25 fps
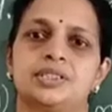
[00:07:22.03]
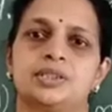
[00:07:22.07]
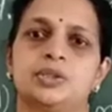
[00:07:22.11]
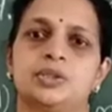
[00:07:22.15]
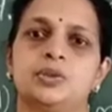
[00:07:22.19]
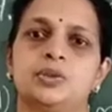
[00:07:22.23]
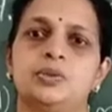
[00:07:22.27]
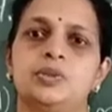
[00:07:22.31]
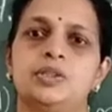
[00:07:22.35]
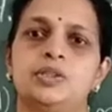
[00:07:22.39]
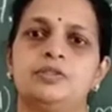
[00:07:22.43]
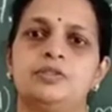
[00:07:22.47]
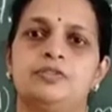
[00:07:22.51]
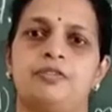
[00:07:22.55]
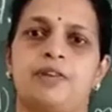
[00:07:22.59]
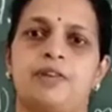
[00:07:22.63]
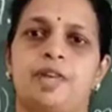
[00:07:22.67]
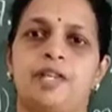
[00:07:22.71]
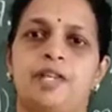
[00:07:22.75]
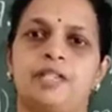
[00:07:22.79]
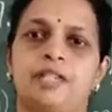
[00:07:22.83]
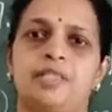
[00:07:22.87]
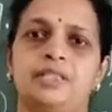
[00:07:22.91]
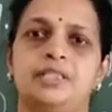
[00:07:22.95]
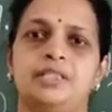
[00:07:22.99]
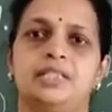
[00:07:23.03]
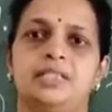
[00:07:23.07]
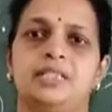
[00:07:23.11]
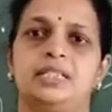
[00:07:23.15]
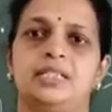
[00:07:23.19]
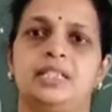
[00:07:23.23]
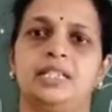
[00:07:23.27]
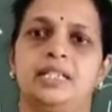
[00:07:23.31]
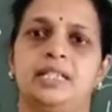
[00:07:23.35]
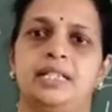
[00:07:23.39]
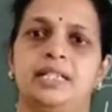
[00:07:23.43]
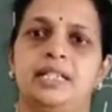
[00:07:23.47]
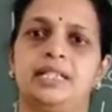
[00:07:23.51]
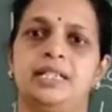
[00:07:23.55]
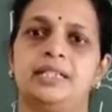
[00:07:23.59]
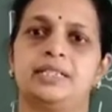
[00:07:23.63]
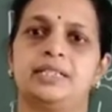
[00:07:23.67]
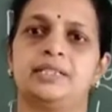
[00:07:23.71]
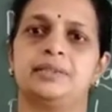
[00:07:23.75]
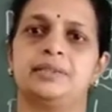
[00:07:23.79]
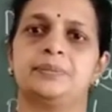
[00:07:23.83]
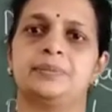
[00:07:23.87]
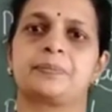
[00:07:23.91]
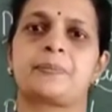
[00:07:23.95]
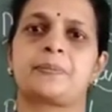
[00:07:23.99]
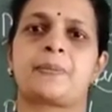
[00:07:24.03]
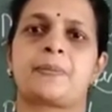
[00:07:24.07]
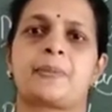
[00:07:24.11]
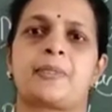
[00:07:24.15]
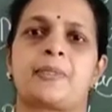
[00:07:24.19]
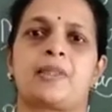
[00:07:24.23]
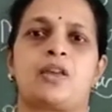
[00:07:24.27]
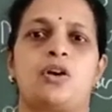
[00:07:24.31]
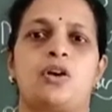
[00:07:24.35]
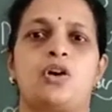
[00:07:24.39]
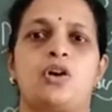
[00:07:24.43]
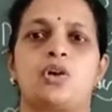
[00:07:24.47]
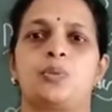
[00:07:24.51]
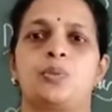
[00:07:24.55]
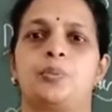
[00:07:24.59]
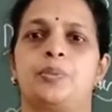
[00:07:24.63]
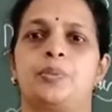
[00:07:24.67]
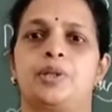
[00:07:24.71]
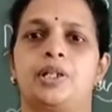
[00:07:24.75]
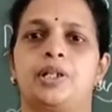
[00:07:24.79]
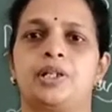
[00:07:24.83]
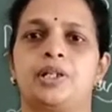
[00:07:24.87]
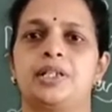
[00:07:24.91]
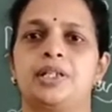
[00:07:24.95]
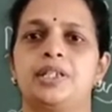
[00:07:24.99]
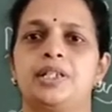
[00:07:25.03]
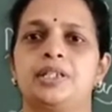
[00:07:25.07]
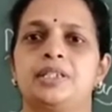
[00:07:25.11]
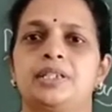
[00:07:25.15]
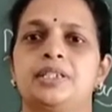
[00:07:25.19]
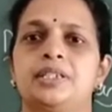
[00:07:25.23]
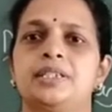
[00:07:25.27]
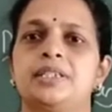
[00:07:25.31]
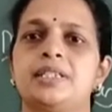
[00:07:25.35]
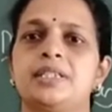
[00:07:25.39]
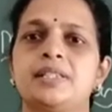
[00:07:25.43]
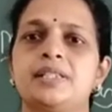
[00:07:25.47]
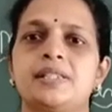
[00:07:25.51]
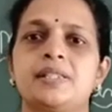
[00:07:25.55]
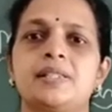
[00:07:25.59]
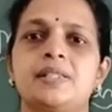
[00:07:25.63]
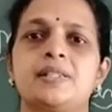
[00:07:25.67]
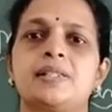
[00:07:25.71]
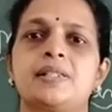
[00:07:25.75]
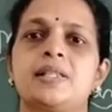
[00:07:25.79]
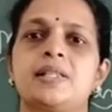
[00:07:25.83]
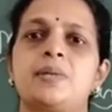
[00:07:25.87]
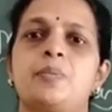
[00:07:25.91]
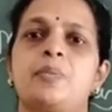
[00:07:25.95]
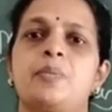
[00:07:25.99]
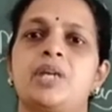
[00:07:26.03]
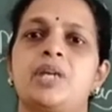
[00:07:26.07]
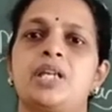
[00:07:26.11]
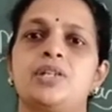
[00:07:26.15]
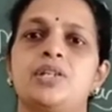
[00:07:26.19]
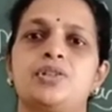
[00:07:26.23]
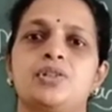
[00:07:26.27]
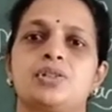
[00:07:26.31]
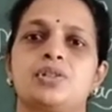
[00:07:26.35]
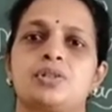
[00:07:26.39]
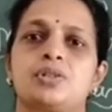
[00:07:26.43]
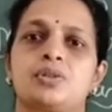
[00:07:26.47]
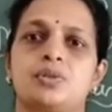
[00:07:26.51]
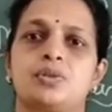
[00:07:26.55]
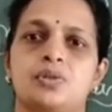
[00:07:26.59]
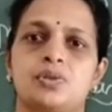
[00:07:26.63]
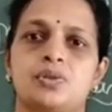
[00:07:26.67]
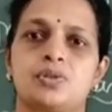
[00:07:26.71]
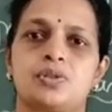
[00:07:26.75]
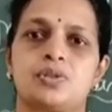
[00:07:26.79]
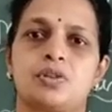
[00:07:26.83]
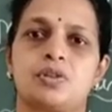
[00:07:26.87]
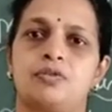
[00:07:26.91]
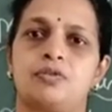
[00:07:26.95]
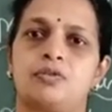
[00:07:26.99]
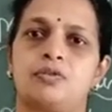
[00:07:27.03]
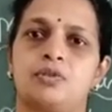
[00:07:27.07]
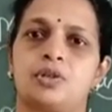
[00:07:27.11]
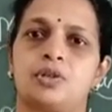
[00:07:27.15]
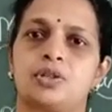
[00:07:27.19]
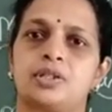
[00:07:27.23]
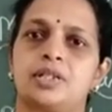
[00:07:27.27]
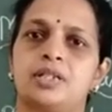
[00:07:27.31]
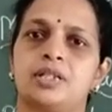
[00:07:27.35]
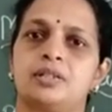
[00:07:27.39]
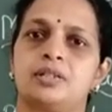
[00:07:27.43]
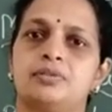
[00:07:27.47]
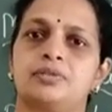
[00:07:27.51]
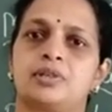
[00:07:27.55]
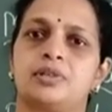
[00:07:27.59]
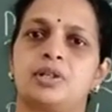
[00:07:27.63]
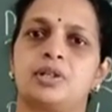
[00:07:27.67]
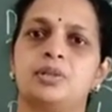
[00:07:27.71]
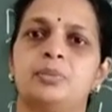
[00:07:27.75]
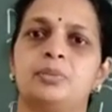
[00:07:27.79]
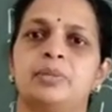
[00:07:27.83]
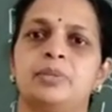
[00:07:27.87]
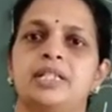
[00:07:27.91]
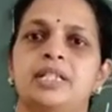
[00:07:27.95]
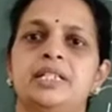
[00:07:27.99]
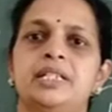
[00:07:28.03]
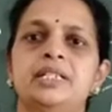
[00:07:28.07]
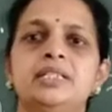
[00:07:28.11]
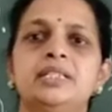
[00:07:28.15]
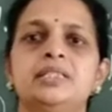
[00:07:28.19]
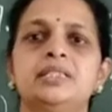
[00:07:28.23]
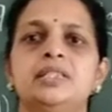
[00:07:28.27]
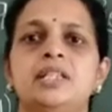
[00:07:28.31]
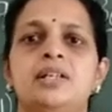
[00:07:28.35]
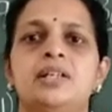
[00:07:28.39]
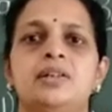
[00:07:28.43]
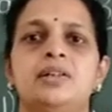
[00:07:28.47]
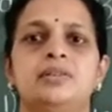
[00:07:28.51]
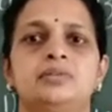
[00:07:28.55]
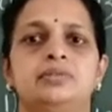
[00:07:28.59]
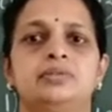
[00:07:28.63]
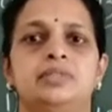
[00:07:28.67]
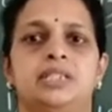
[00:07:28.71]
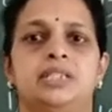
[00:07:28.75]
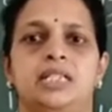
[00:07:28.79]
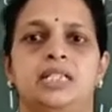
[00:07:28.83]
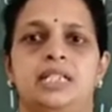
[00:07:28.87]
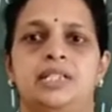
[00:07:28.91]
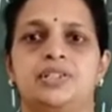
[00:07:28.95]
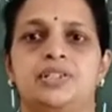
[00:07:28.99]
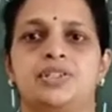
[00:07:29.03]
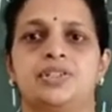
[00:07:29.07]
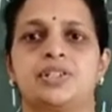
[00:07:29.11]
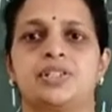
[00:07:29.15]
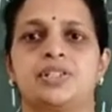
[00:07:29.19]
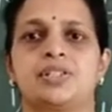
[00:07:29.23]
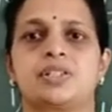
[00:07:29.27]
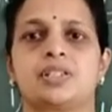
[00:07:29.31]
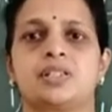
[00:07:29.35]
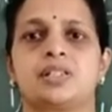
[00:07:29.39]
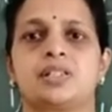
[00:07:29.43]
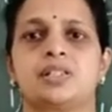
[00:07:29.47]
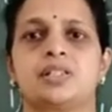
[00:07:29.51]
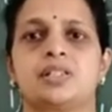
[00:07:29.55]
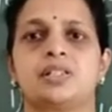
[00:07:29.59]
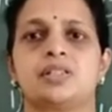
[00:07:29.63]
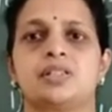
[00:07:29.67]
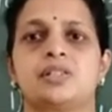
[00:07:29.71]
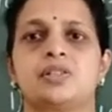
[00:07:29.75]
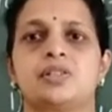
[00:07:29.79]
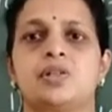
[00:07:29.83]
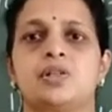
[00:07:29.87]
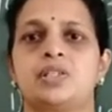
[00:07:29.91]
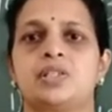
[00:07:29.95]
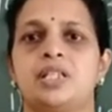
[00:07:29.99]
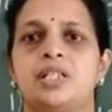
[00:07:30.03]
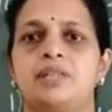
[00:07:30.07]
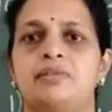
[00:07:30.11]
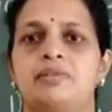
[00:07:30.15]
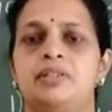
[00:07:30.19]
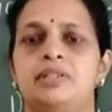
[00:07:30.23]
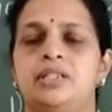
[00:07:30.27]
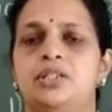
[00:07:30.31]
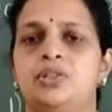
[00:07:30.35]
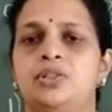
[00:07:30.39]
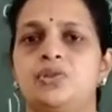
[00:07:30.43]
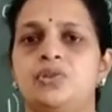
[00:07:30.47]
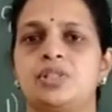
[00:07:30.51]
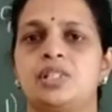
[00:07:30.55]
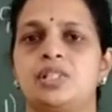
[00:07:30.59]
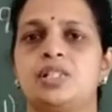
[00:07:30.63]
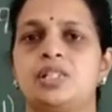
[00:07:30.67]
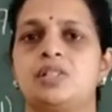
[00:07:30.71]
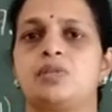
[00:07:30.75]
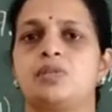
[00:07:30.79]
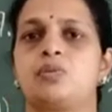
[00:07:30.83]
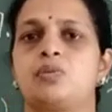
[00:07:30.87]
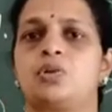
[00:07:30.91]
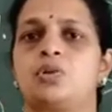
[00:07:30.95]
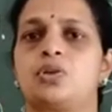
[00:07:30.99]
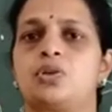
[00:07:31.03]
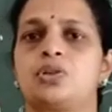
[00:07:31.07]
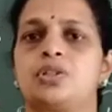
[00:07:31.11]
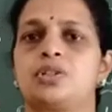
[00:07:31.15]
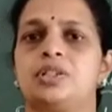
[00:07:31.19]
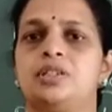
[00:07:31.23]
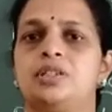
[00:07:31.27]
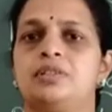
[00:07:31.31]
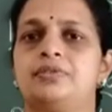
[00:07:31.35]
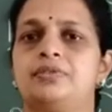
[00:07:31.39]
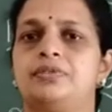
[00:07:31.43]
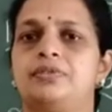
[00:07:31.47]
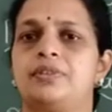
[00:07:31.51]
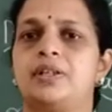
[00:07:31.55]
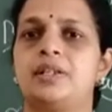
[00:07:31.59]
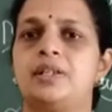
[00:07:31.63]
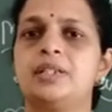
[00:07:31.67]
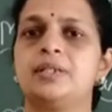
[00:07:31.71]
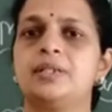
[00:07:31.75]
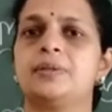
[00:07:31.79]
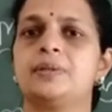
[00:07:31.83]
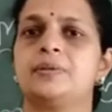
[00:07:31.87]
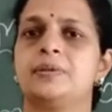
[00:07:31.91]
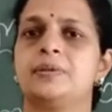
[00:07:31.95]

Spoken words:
you will find lake or pond. This is the main source of water for many villages. So they will use this water for